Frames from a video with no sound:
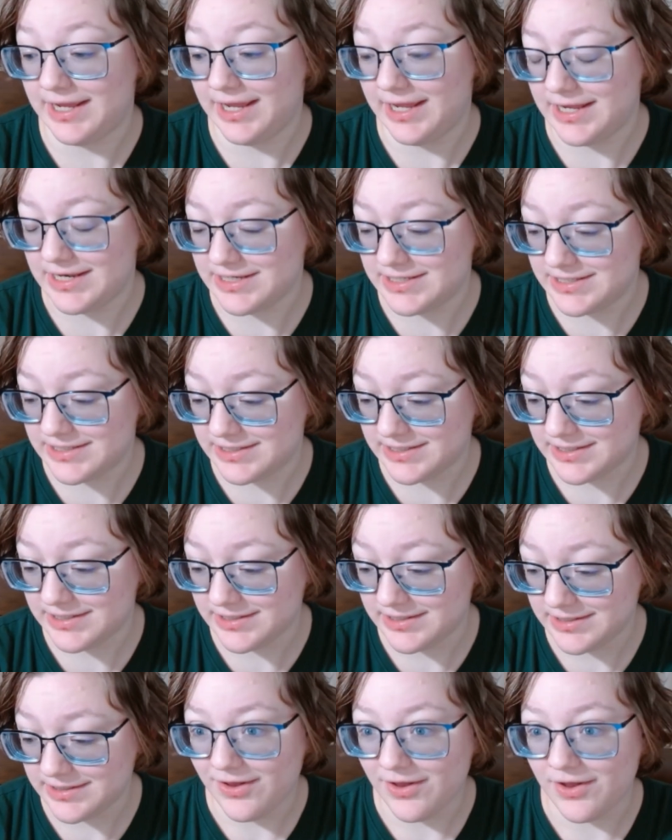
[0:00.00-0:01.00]
It
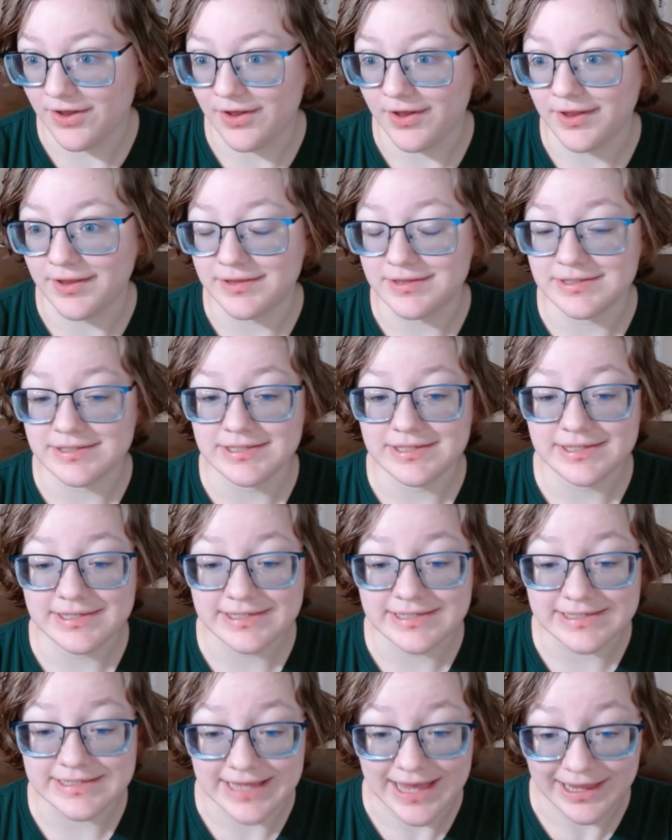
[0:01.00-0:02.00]

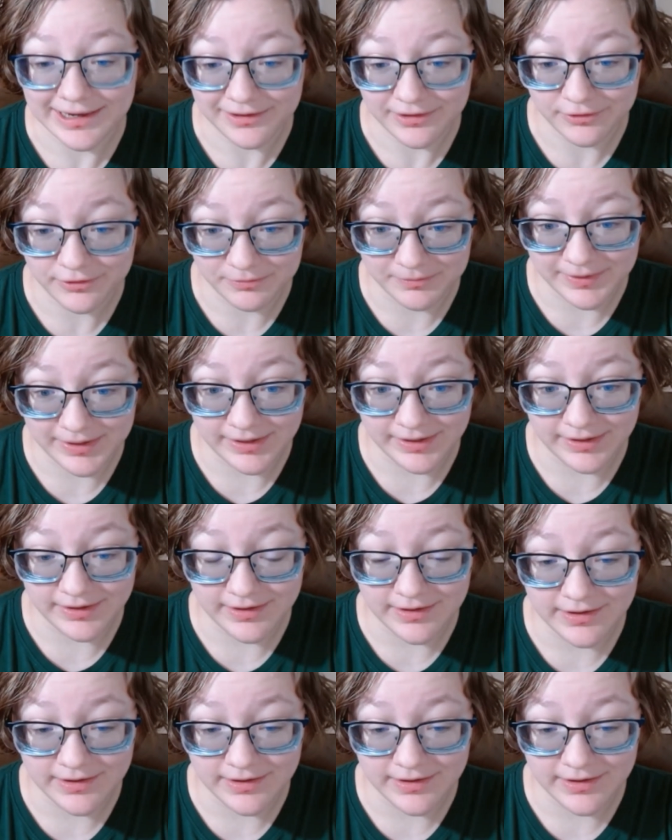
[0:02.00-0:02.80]
unsettled me